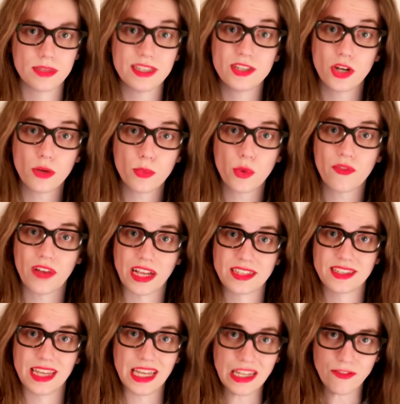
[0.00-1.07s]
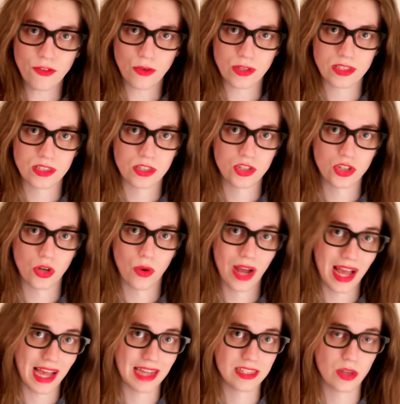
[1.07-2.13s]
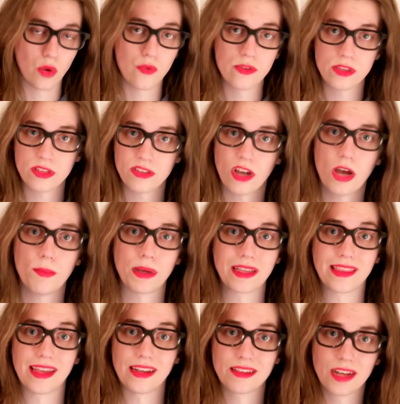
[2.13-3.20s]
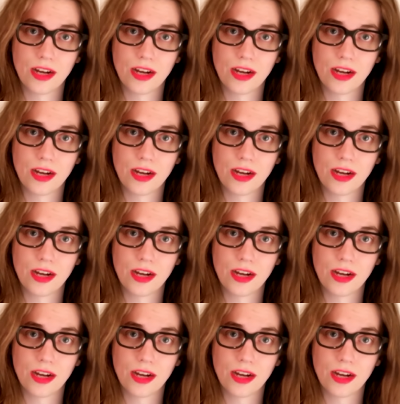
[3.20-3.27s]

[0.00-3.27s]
The term reflects the influence the show has over the topic that it